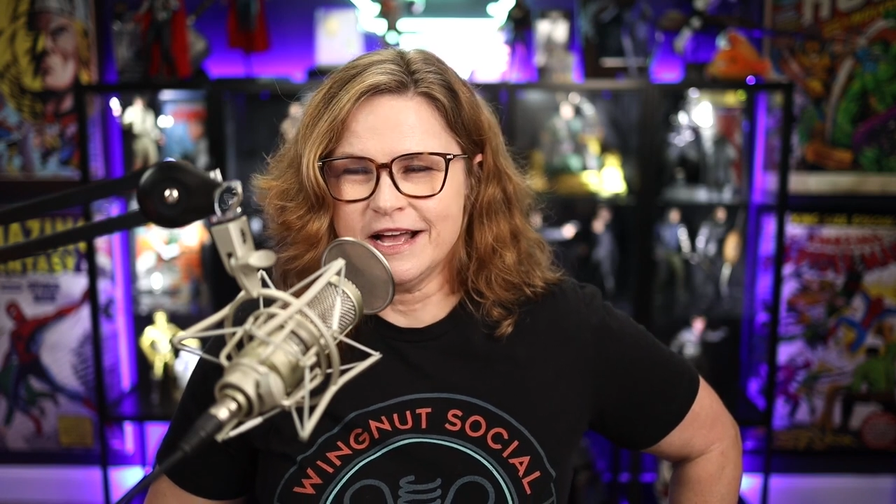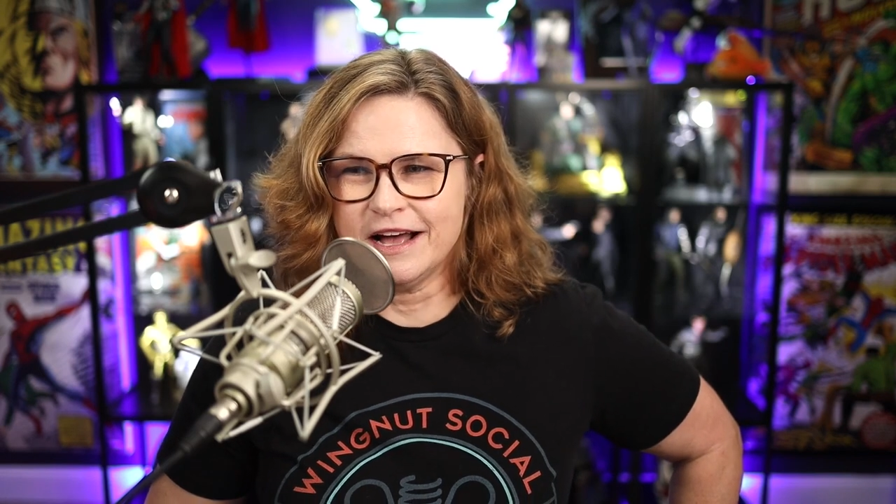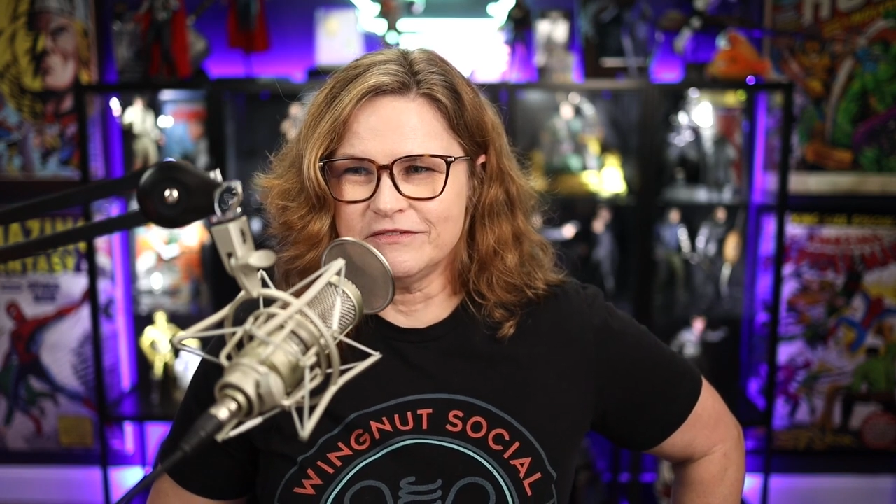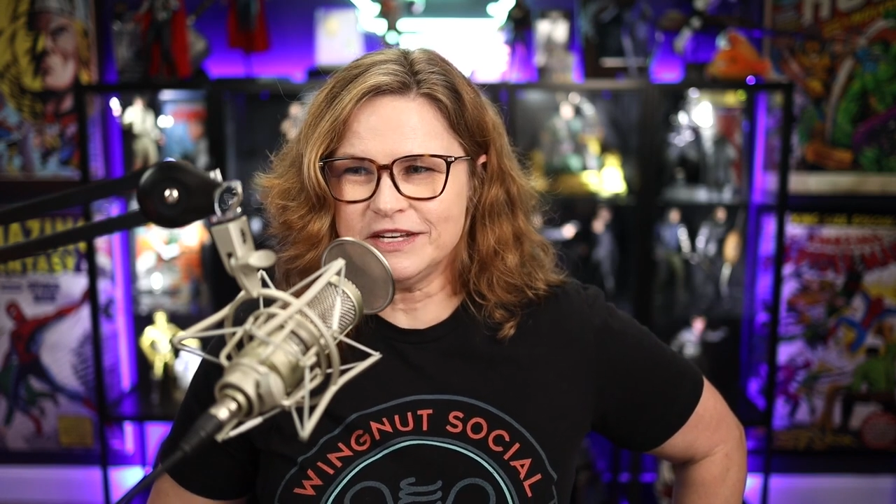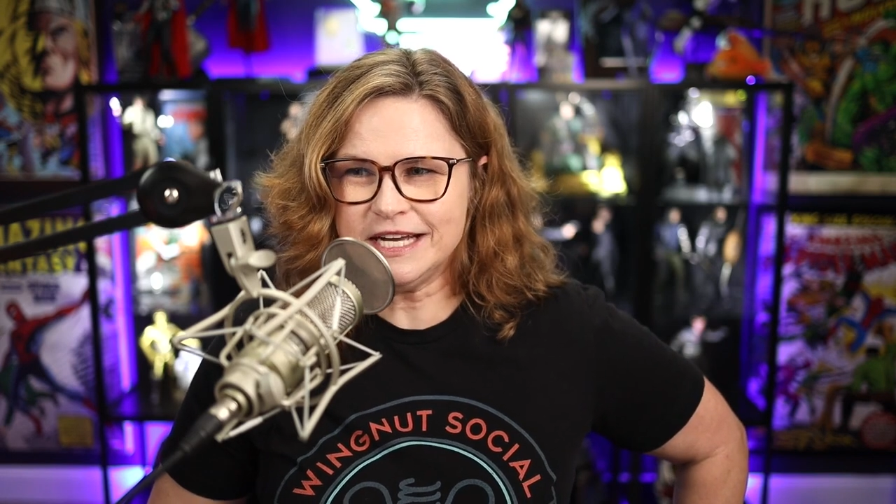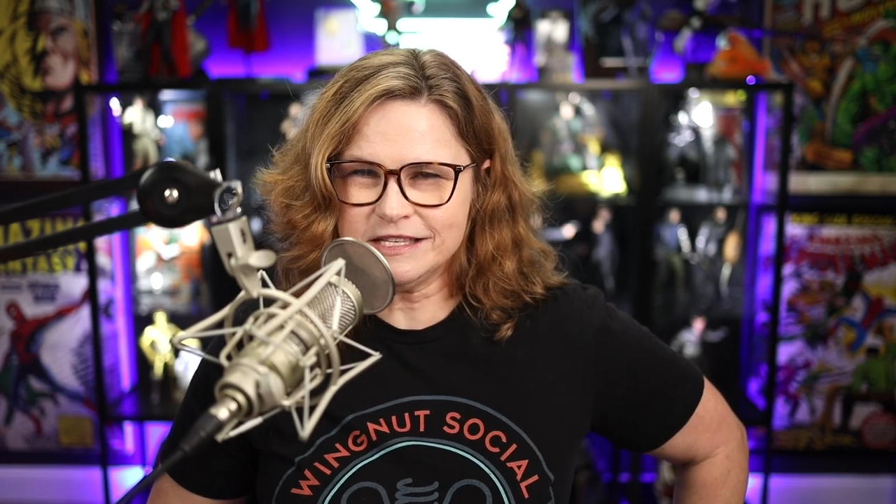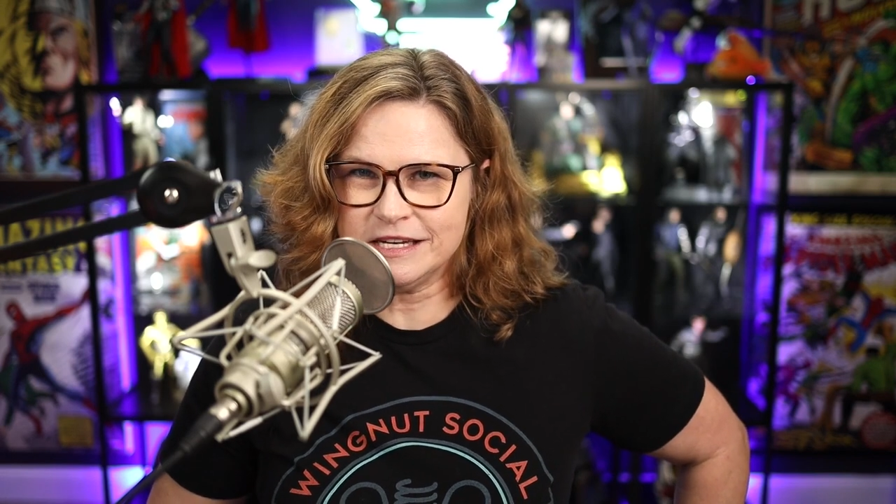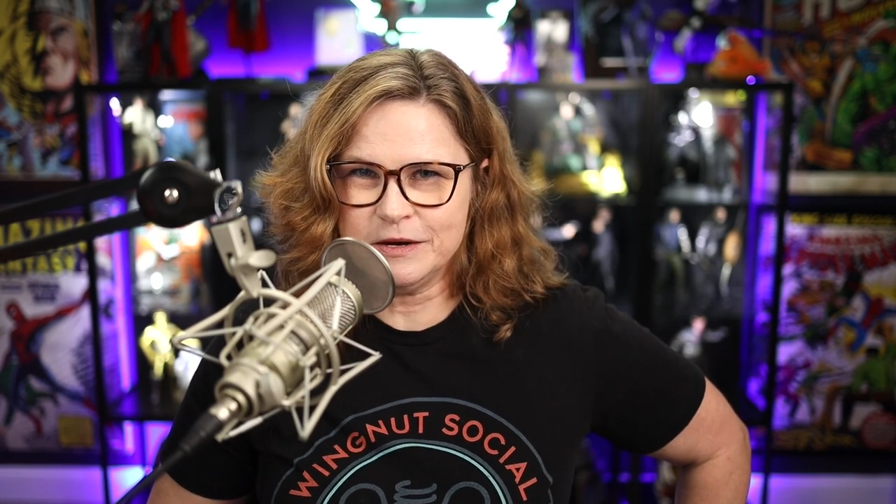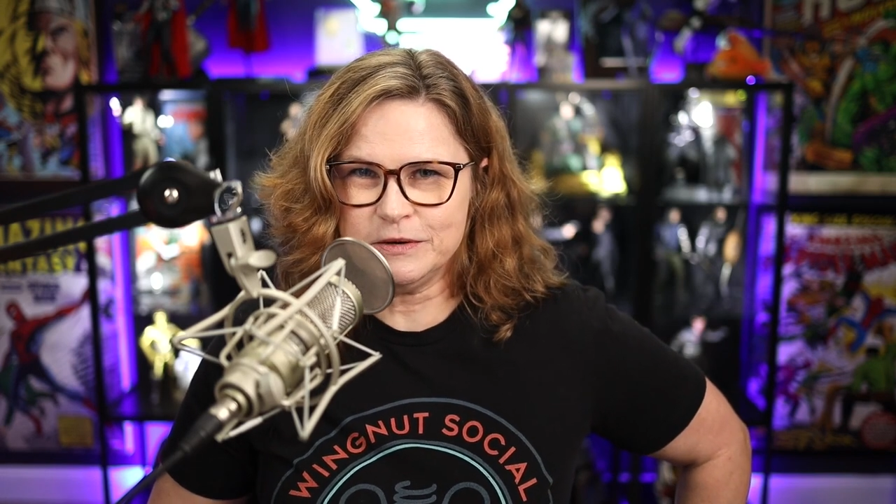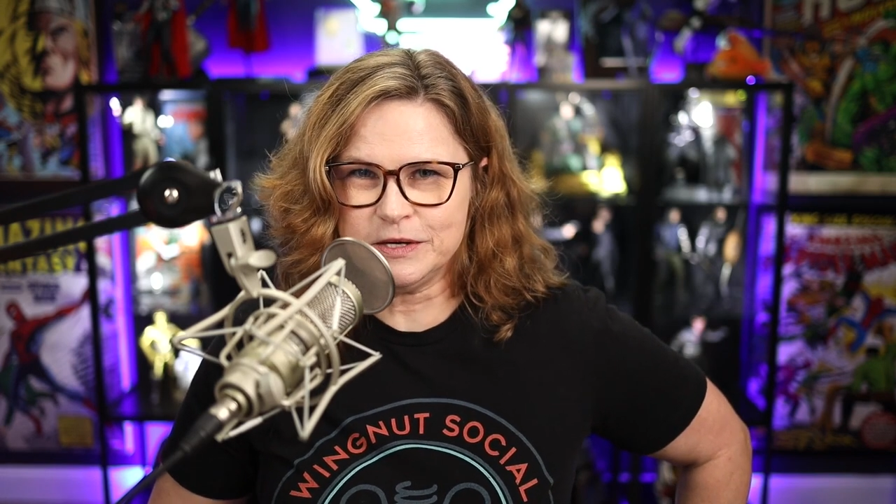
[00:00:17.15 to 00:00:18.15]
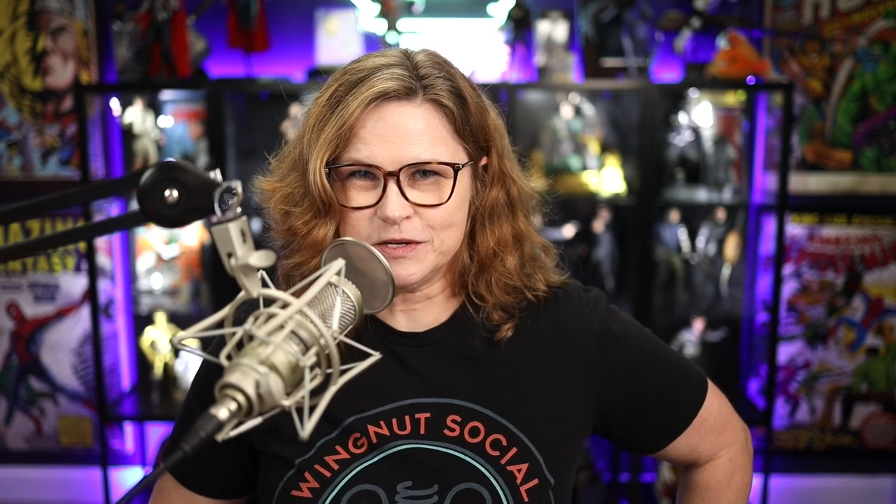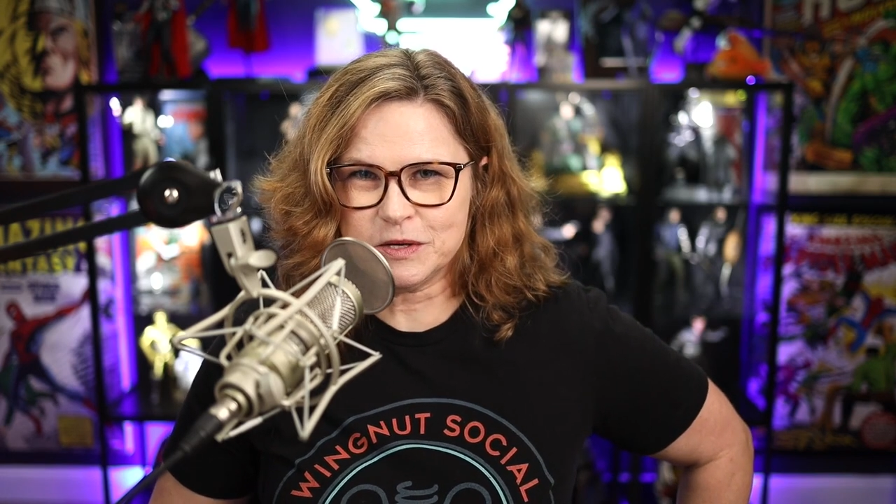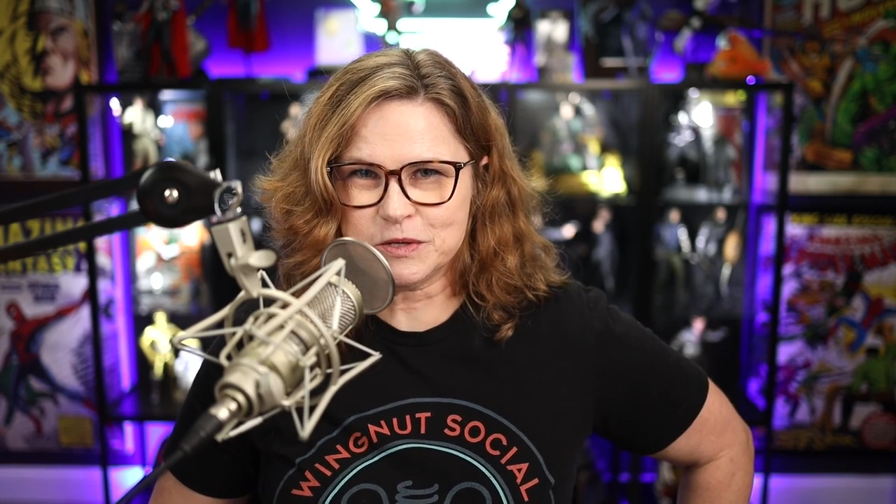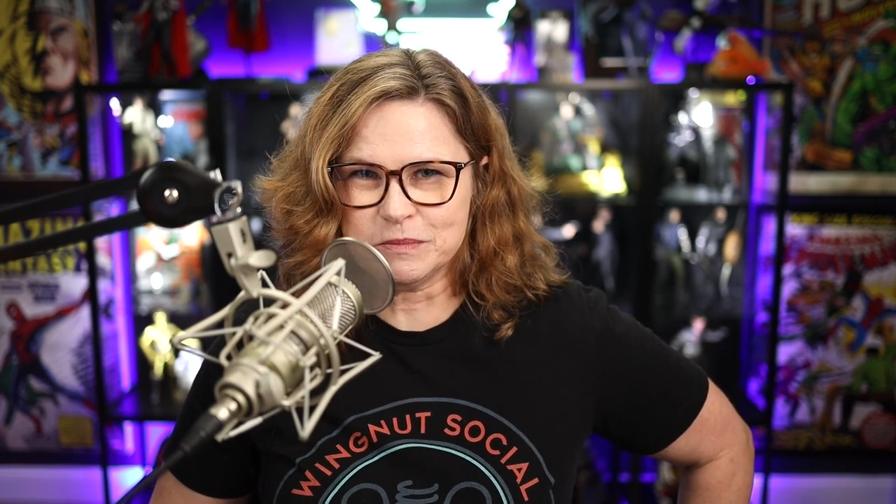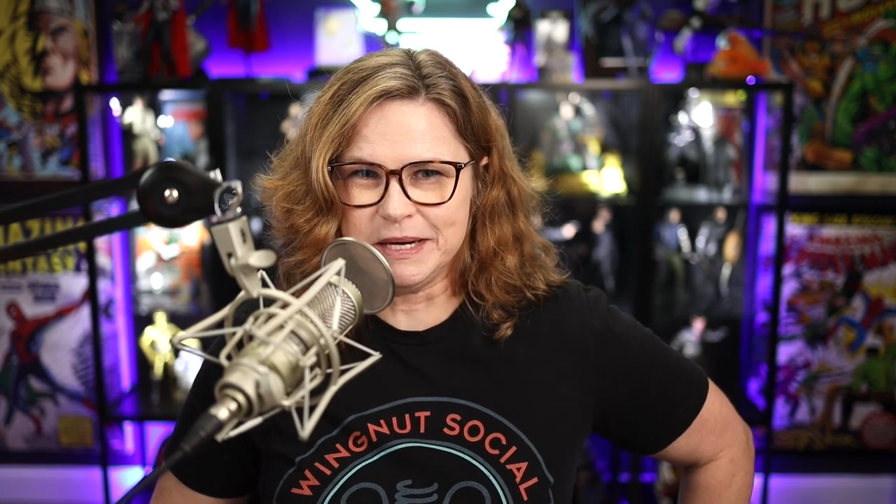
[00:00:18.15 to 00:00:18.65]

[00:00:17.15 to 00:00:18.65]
of get to know your social